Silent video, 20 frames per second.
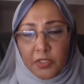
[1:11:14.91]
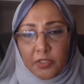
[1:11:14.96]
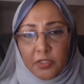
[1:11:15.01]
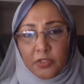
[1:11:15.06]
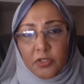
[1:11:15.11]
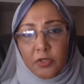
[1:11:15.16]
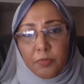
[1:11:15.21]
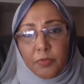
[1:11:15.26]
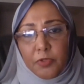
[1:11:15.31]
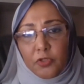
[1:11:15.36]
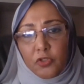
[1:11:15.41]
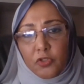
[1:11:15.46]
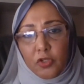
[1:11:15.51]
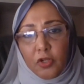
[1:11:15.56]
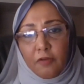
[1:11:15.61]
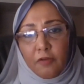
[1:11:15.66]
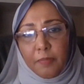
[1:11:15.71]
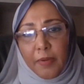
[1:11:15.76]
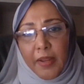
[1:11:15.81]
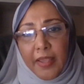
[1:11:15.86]
the
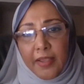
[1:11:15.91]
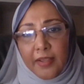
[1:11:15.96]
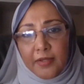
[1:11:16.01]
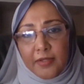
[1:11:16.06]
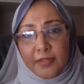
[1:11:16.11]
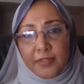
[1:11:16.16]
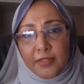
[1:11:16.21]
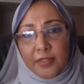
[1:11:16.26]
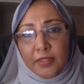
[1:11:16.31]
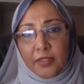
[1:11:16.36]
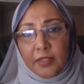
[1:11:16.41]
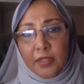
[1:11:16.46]
distribution of blankets